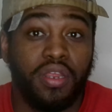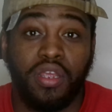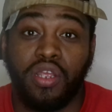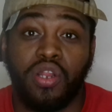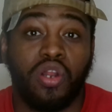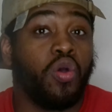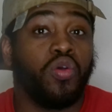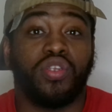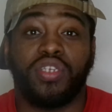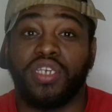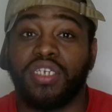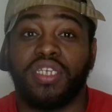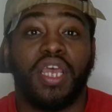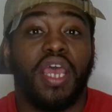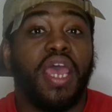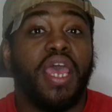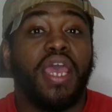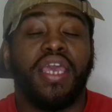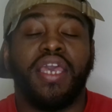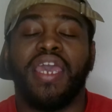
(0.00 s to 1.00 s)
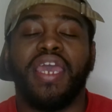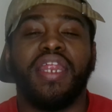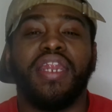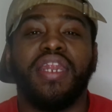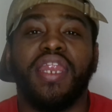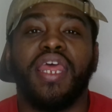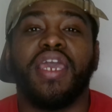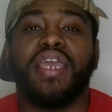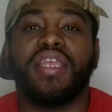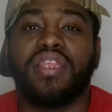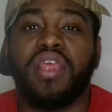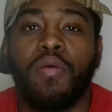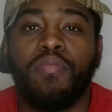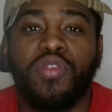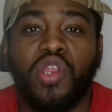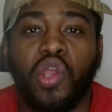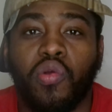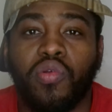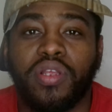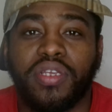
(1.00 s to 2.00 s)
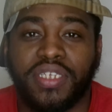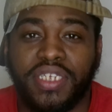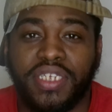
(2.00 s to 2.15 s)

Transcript: you know just getting nicked up during the